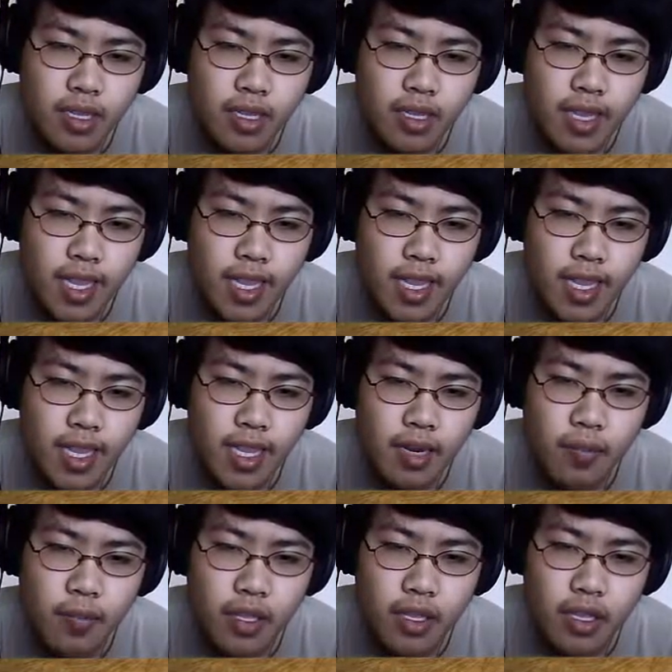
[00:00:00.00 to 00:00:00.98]
Let it
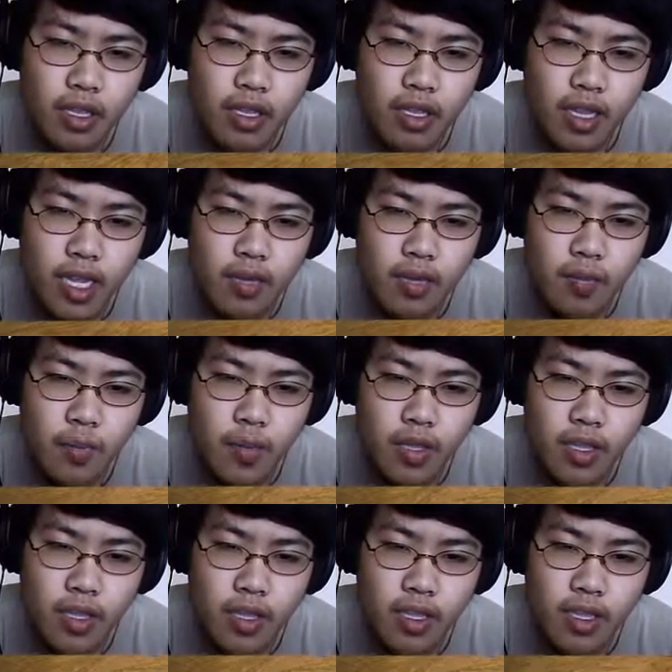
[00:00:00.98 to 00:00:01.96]
be. Let it
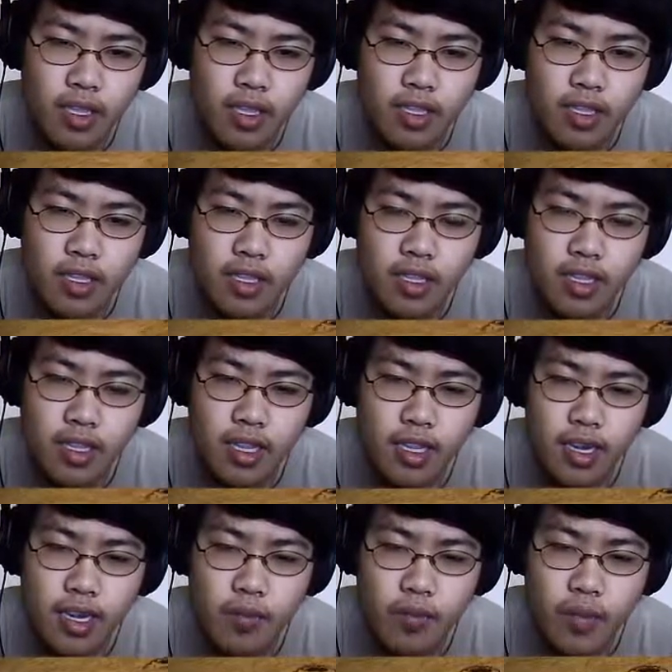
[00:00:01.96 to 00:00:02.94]
be.
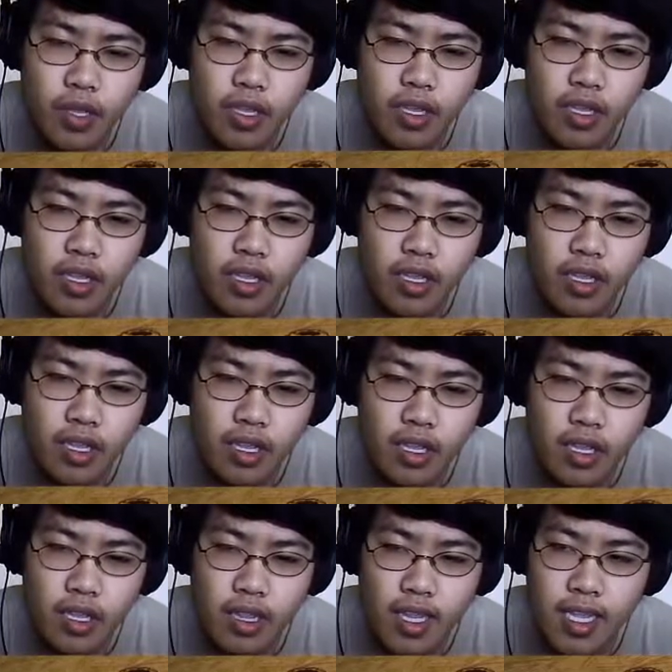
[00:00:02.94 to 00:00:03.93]
Let it
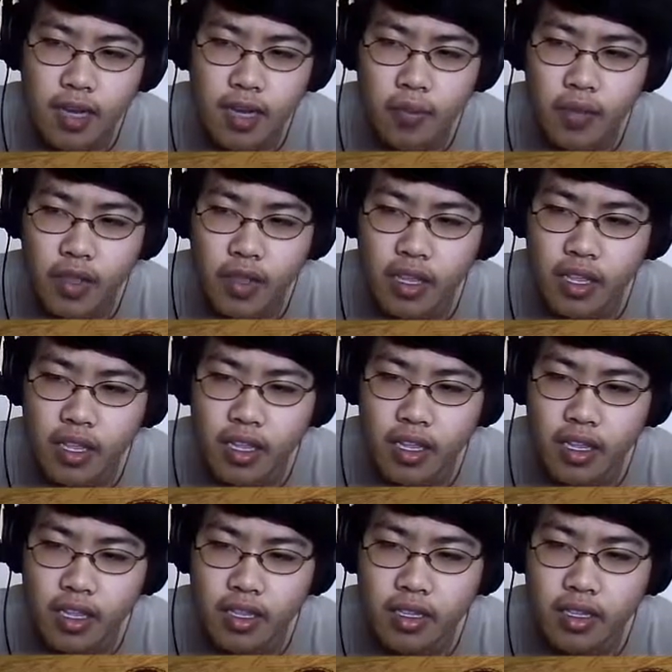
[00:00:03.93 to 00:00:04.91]
be. Let it be.
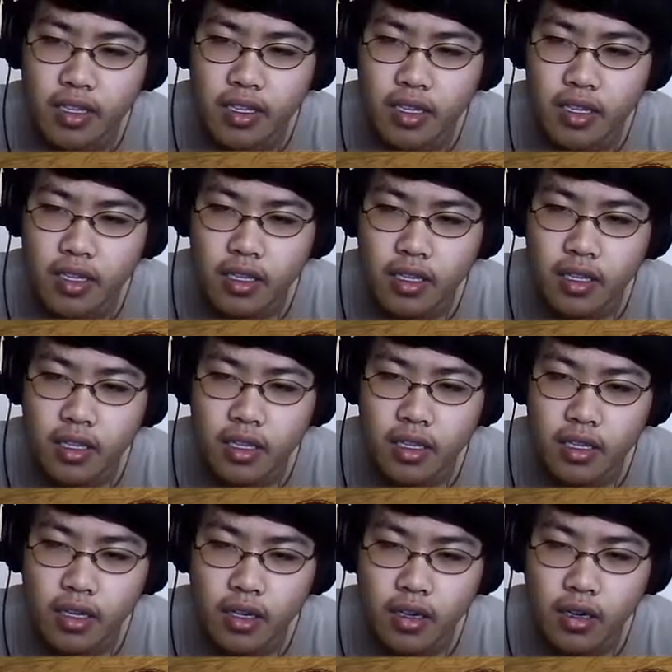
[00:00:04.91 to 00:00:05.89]

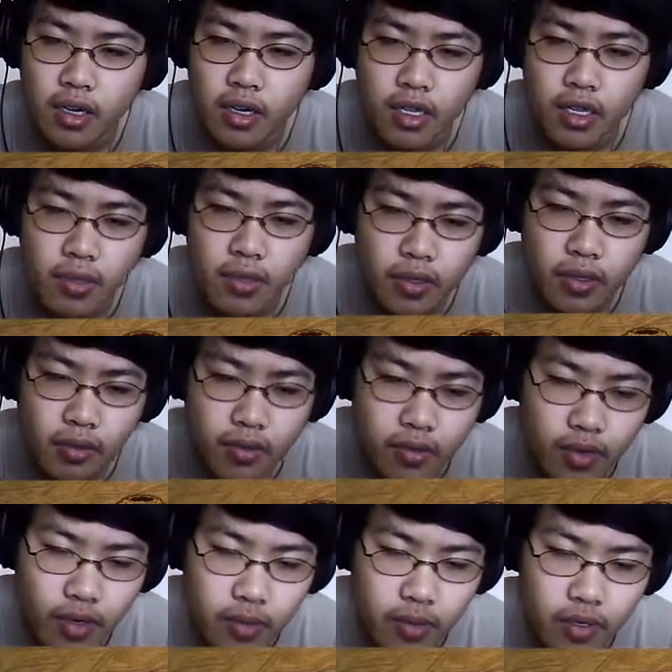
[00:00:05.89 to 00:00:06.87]
Alright, let me
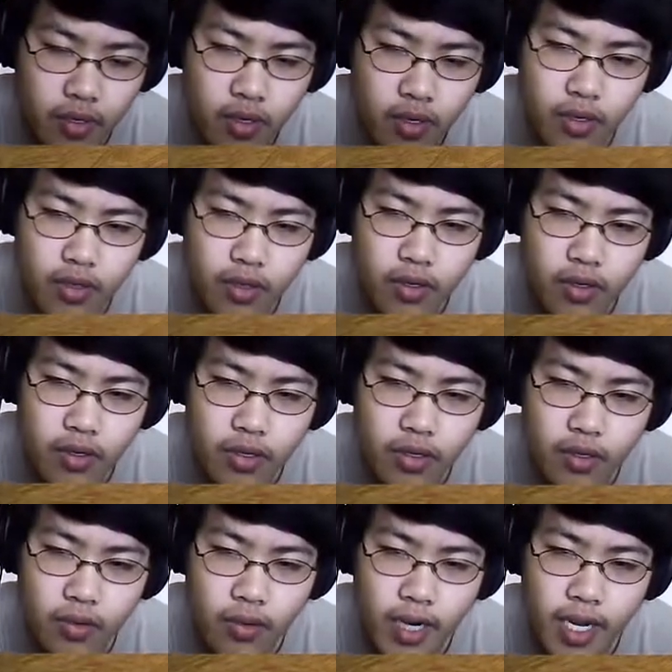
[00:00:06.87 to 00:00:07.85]
grab another
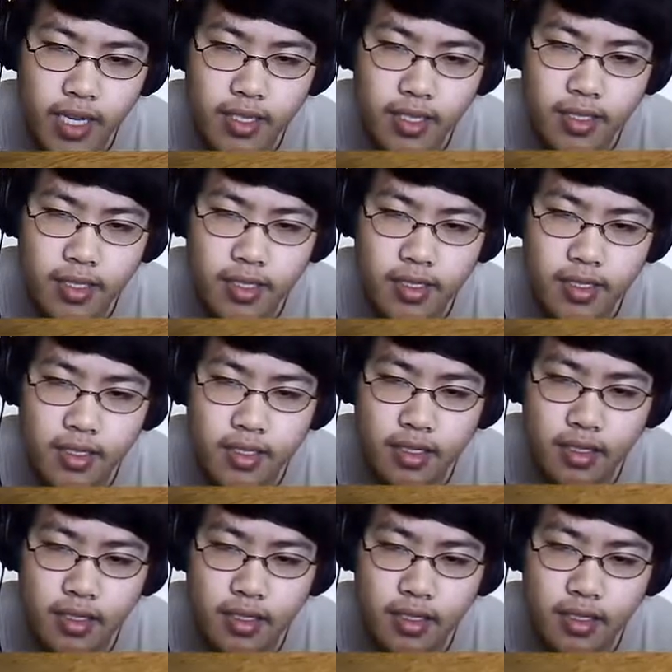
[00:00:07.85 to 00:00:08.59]
grass.